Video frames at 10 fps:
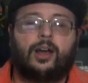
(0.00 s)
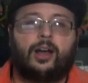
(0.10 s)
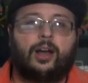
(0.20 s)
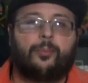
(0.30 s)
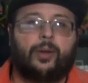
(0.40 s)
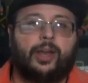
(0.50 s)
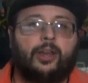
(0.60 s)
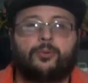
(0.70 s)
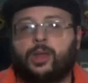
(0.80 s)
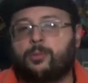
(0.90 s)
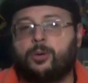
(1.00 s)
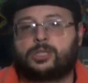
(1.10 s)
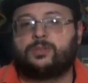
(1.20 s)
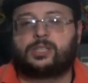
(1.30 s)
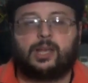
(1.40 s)
I know
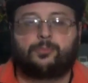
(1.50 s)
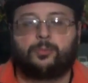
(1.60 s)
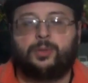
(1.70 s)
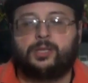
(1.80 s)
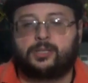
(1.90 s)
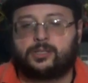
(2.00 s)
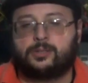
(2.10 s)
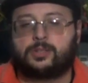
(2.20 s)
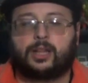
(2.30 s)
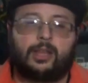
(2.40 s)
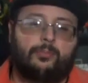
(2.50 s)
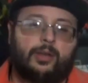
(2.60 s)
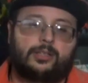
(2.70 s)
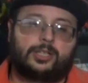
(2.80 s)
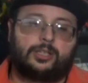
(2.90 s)
most of it's separate pieces. There's not that
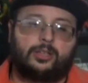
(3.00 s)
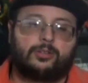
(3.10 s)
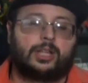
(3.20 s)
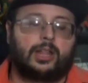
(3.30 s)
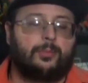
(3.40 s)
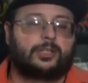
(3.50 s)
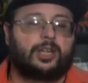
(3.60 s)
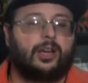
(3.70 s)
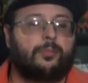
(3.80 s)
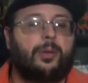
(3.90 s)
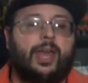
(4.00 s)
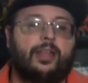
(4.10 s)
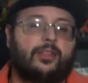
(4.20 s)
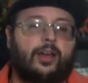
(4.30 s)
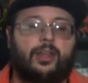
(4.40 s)
much
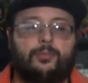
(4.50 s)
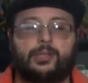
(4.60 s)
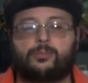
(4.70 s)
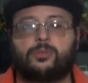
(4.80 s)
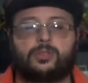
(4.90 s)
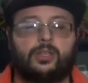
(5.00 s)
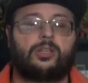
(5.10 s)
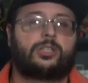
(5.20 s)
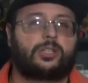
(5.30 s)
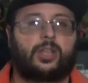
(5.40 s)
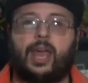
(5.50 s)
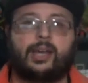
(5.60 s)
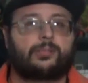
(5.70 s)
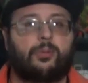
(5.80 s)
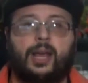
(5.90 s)
paint on him. It's mostly just
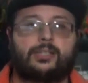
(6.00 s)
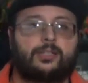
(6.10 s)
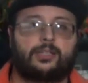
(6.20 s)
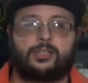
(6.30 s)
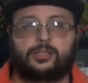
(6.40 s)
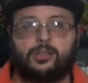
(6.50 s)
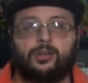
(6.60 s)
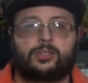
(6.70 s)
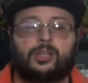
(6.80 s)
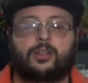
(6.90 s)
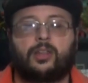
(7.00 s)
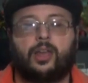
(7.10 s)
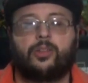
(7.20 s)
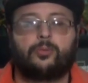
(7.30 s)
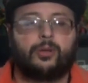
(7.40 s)
cast plastic, just stuck
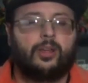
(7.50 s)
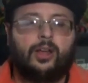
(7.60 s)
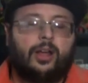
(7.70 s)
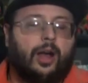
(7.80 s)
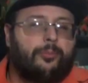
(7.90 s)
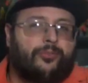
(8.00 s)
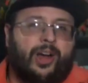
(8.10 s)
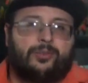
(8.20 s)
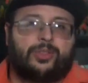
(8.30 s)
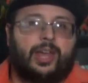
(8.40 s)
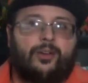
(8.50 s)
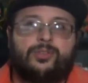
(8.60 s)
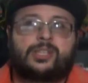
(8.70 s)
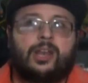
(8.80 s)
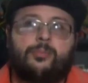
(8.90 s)
together. But I'm fine with that. If
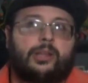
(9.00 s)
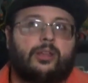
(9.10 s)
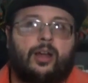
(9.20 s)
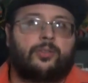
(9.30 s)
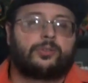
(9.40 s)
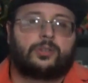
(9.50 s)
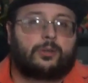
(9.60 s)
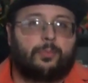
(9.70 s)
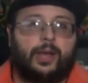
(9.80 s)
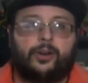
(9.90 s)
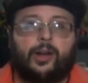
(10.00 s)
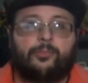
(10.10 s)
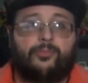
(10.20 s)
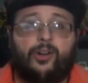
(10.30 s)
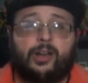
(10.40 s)
it's gonna make the colors look better,
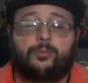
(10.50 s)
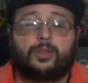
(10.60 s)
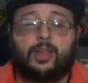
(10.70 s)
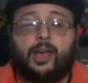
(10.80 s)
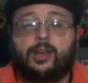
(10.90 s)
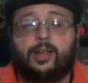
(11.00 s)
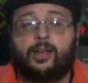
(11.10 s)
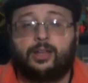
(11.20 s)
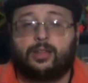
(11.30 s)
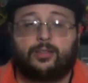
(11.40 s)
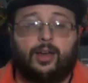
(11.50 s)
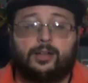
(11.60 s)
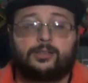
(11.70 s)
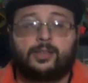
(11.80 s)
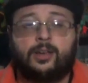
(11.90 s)
I'm fine with that, and it
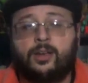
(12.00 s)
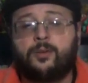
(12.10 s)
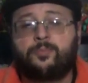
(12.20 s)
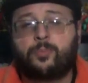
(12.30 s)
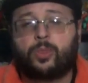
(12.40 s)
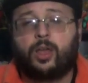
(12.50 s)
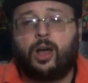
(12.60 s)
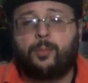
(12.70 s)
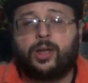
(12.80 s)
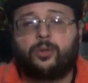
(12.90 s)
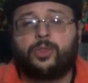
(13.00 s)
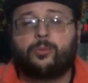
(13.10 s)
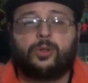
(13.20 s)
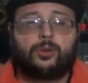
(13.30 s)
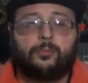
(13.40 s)
does. My
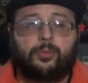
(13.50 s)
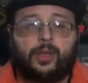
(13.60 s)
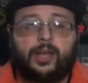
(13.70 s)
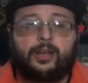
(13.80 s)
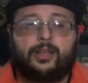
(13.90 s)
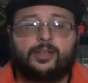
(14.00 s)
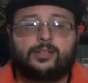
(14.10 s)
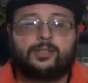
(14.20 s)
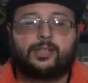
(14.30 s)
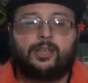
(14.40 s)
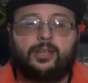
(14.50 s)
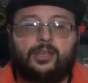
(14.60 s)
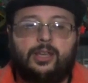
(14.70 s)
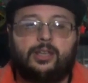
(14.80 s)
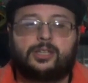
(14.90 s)
only real complaint is
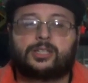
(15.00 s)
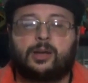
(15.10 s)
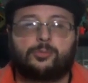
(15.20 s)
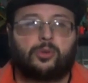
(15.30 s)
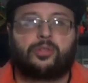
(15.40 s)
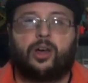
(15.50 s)
he just comes with